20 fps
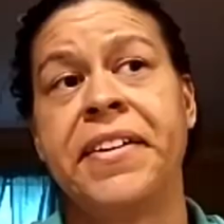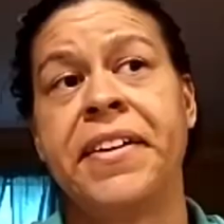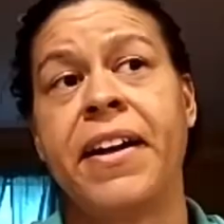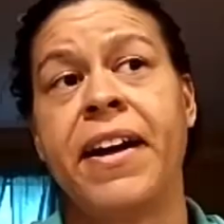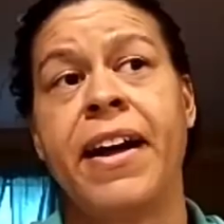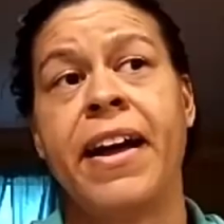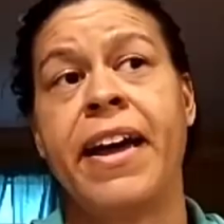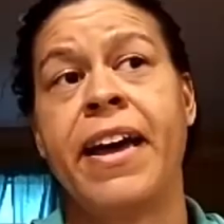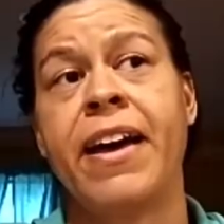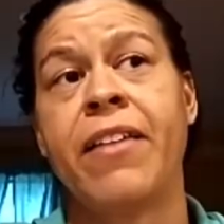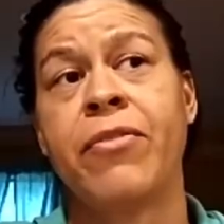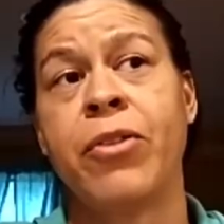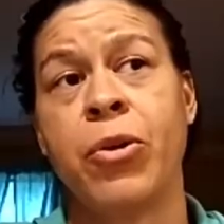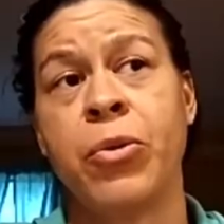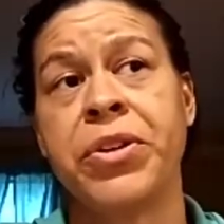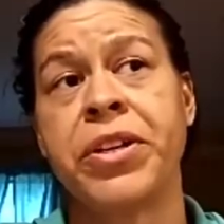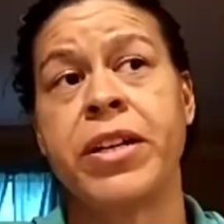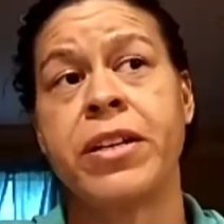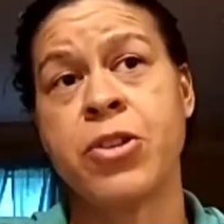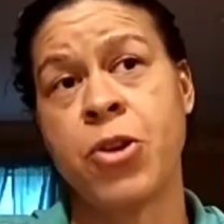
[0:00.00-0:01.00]
I have
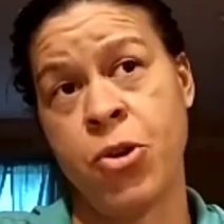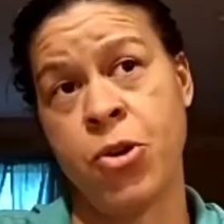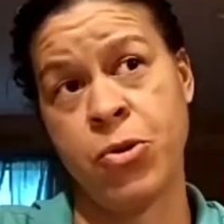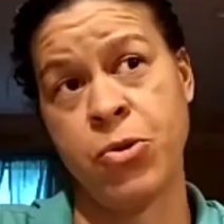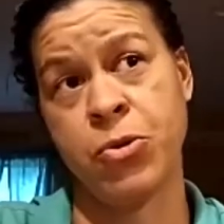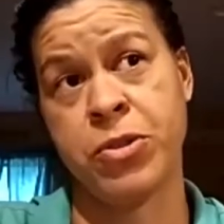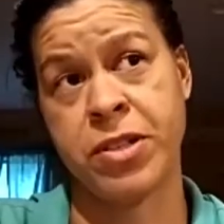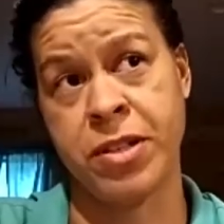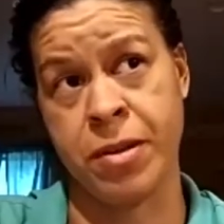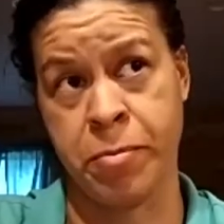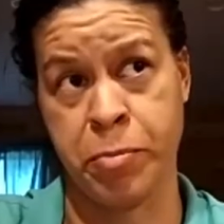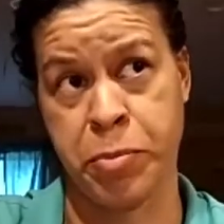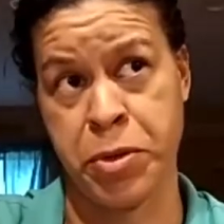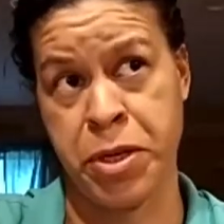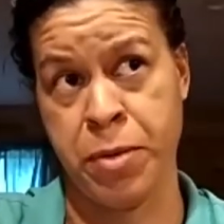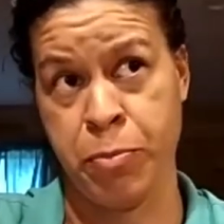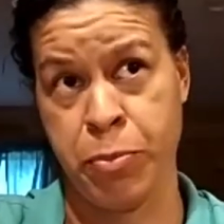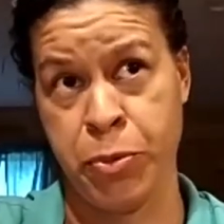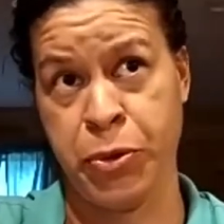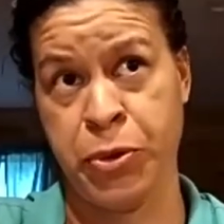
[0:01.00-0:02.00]
already told some
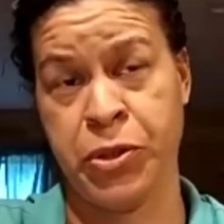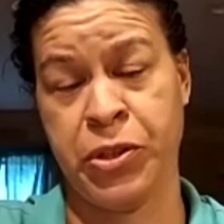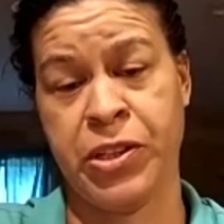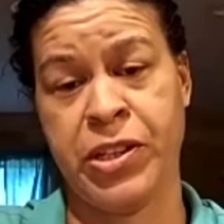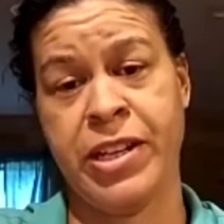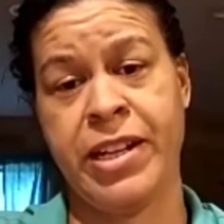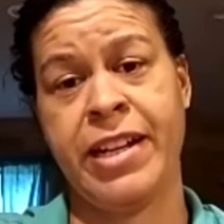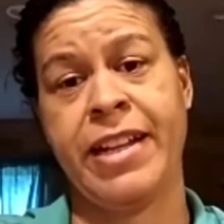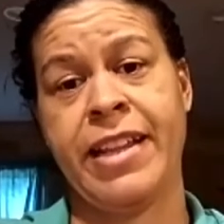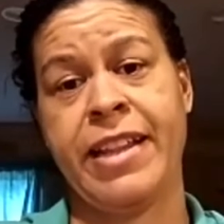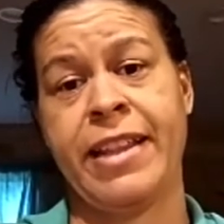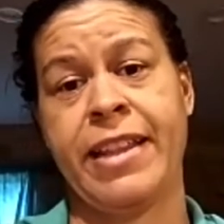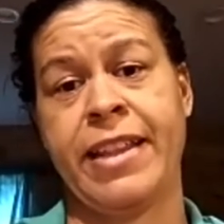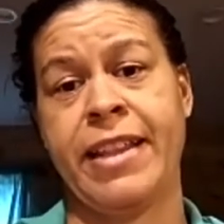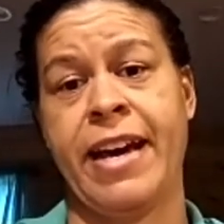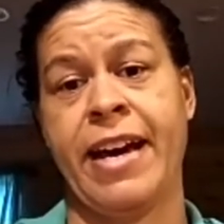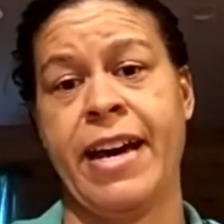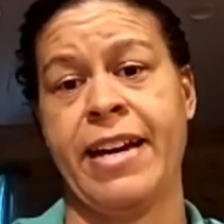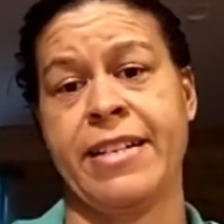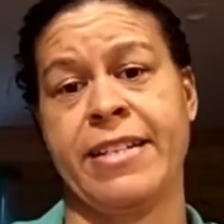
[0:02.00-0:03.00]
people
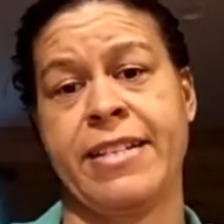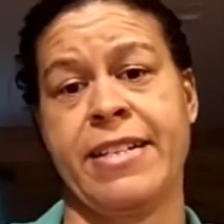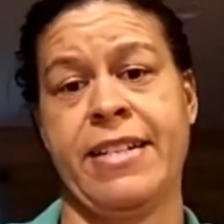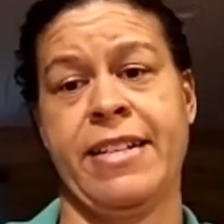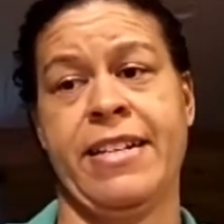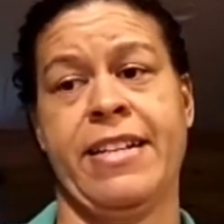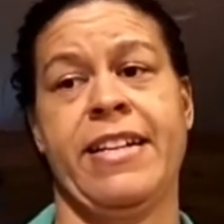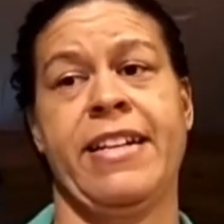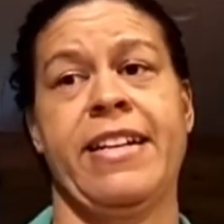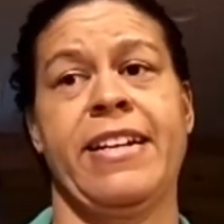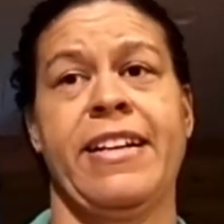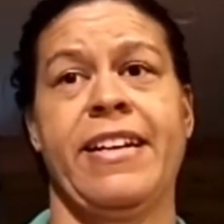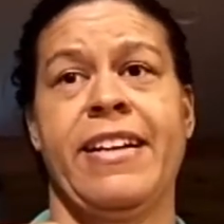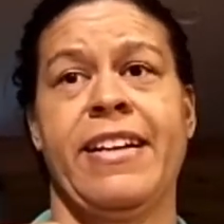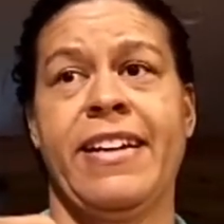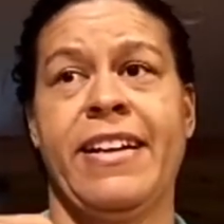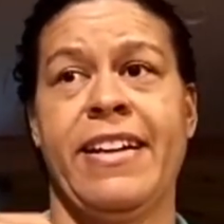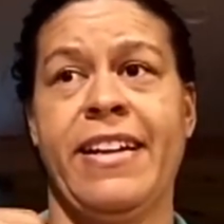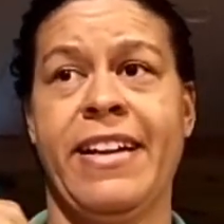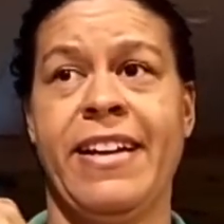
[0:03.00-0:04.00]
that
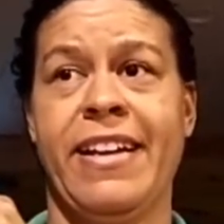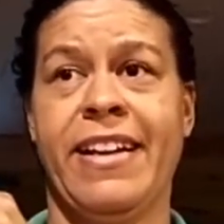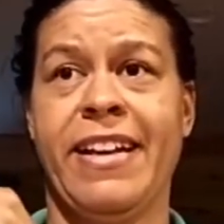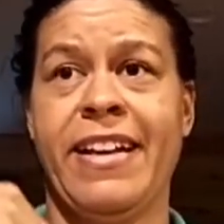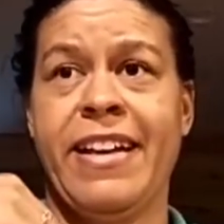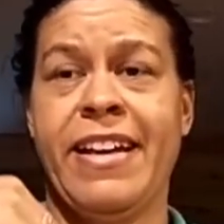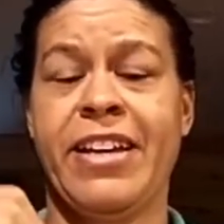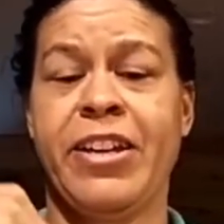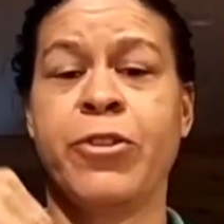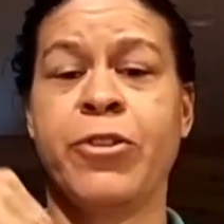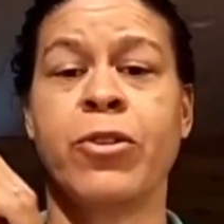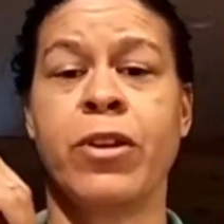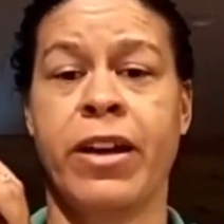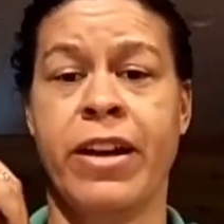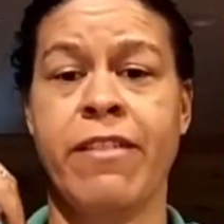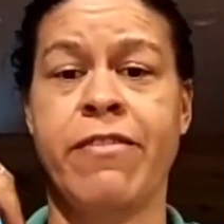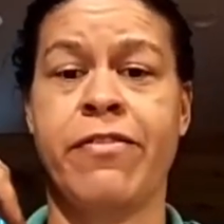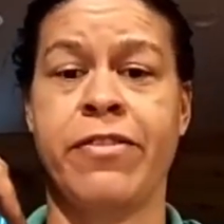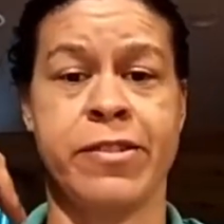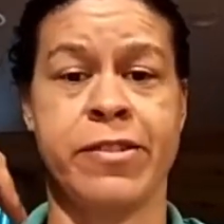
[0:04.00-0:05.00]
your
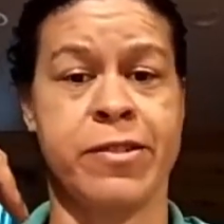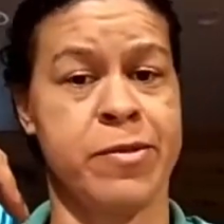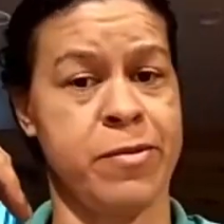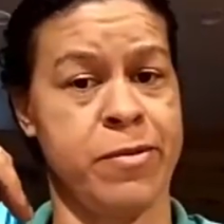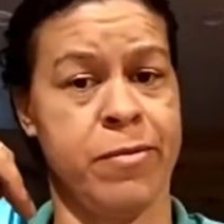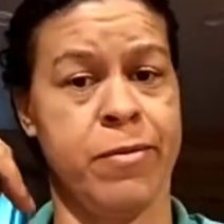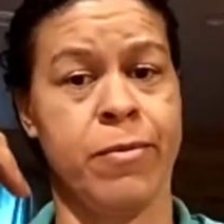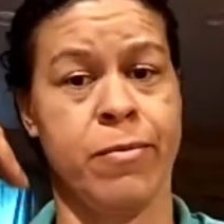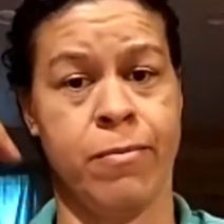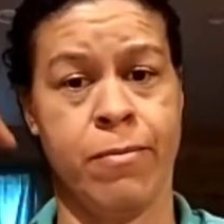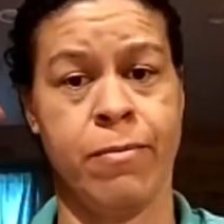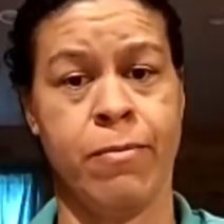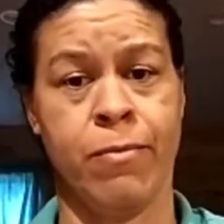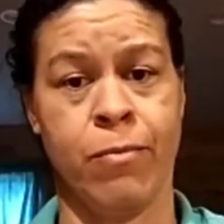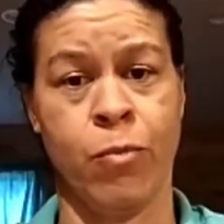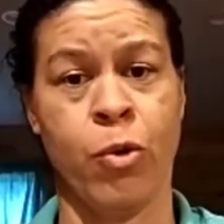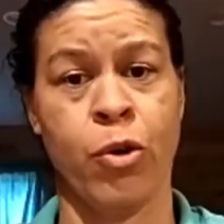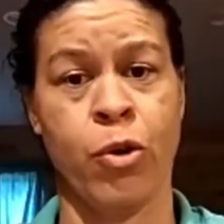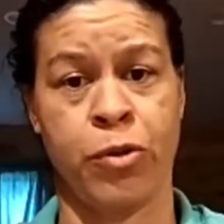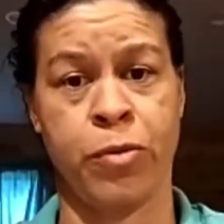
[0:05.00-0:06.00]
life is
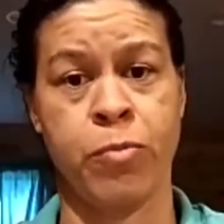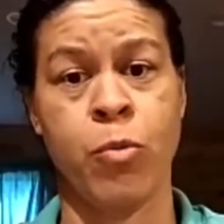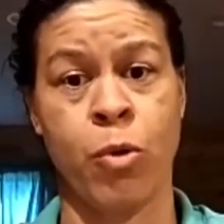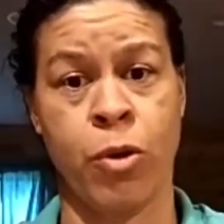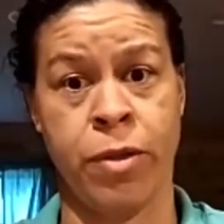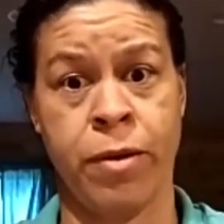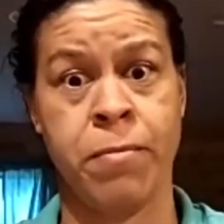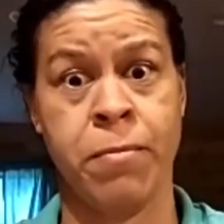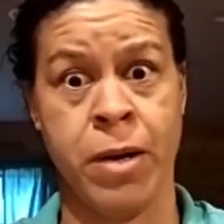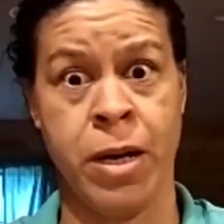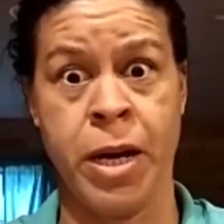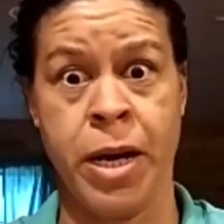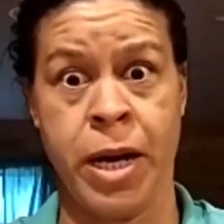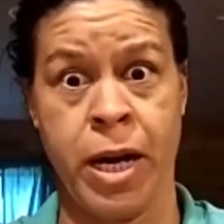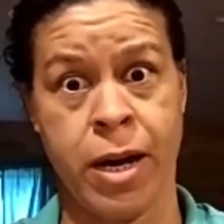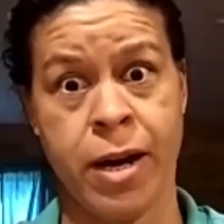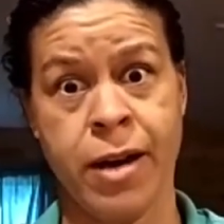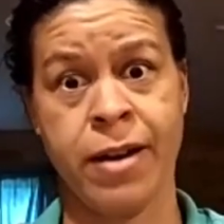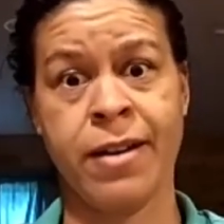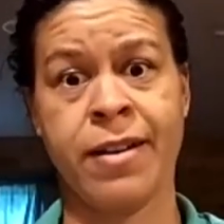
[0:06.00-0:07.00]
worth more than
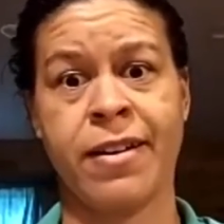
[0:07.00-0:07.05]
money.